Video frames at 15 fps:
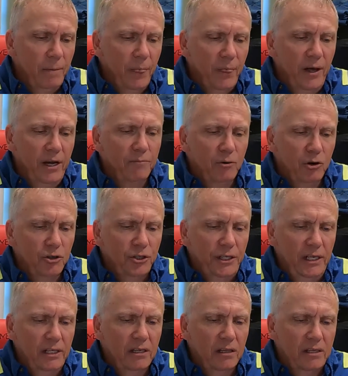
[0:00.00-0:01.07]
then
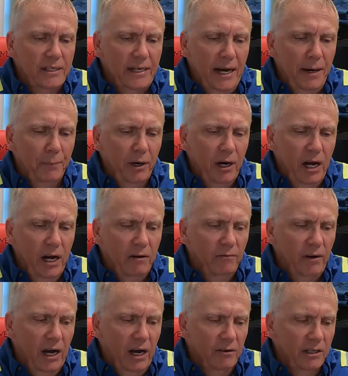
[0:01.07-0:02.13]
proceeded to the sample line
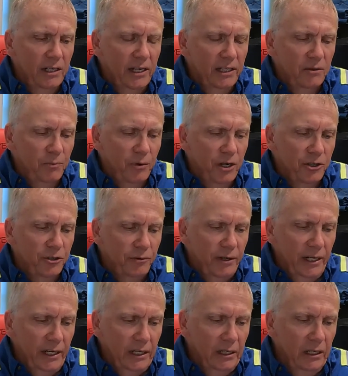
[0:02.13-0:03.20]
valve to take the pressure
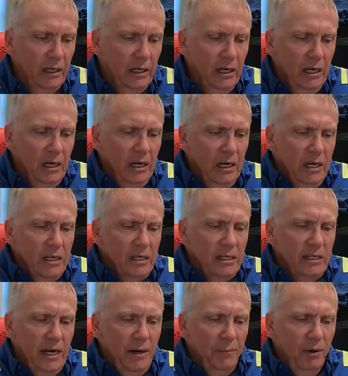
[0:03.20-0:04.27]
reading. The
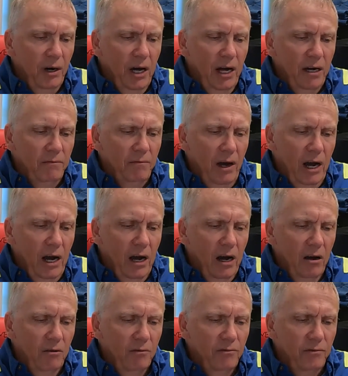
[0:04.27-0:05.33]
sample line
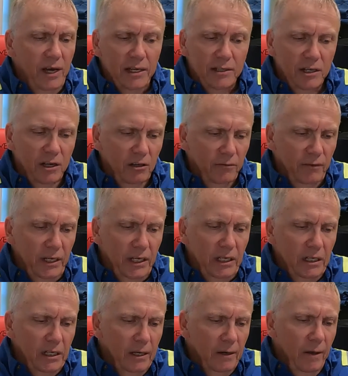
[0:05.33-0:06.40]
valve,
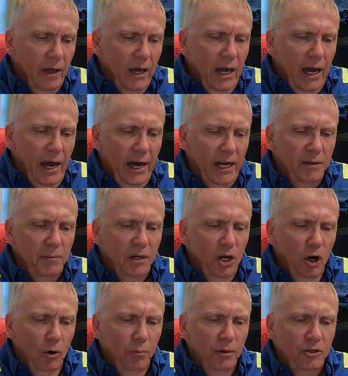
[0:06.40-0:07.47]
SLV, had to be
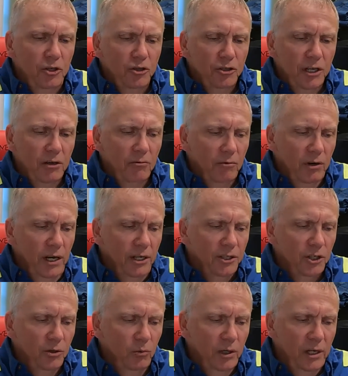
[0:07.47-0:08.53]
opened using a
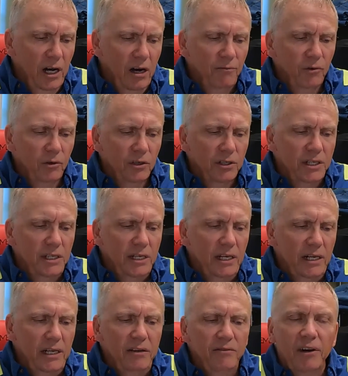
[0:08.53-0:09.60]
wrench and would not fully
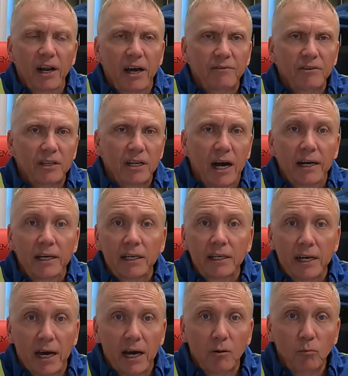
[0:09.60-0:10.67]
seat even after tightening
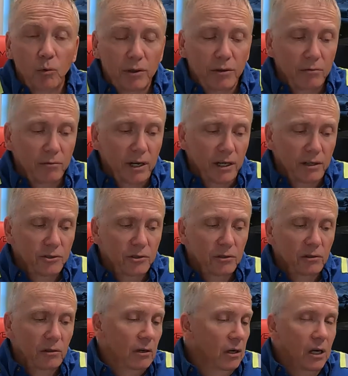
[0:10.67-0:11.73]
down with a wrench.
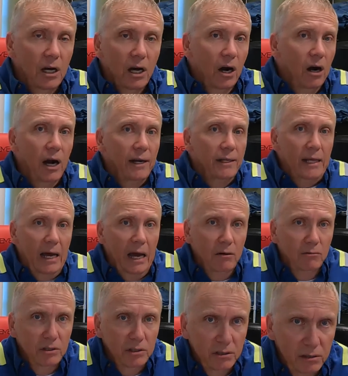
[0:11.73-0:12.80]
All right,
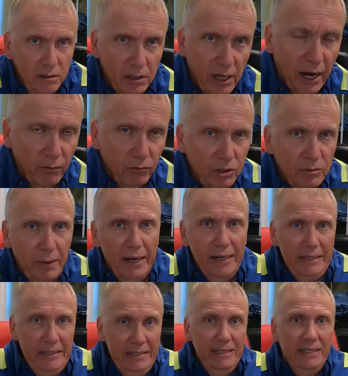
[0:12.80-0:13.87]
that was my
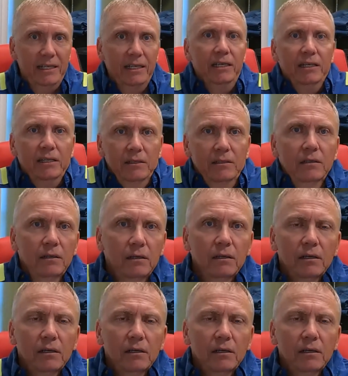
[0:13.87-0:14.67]
incident.